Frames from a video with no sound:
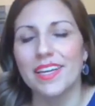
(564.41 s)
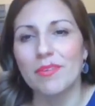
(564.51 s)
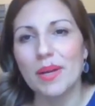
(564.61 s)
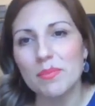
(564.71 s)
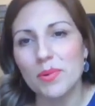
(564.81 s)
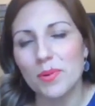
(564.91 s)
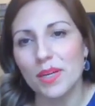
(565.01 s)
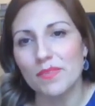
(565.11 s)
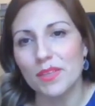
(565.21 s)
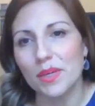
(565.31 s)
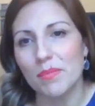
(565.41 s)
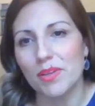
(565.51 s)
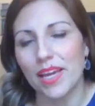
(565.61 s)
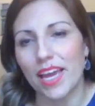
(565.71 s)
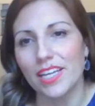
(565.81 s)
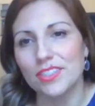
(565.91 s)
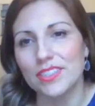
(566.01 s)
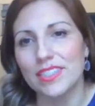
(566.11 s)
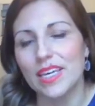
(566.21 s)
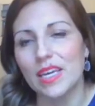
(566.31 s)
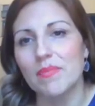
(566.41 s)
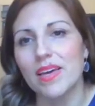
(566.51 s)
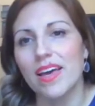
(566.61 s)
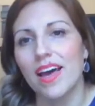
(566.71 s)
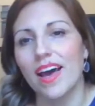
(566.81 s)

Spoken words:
the incredible work of the communications team,